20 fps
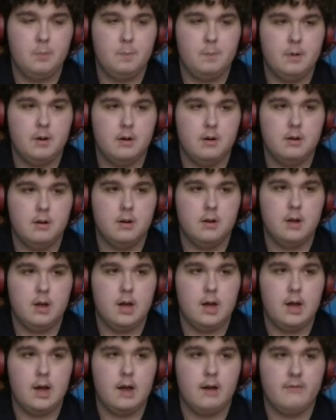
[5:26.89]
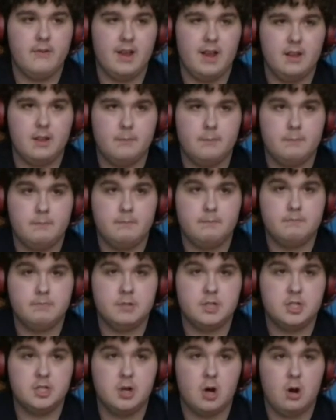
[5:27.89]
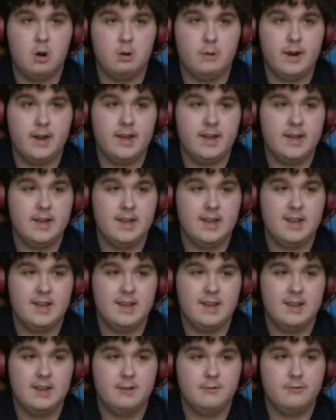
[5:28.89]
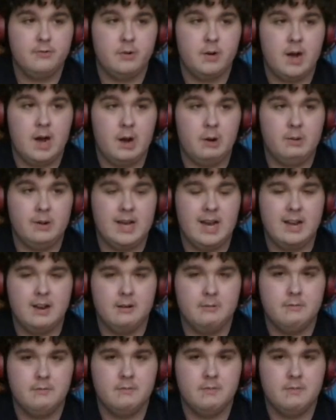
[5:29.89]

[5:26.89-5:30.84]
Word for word: but I feel like the story throughout kind of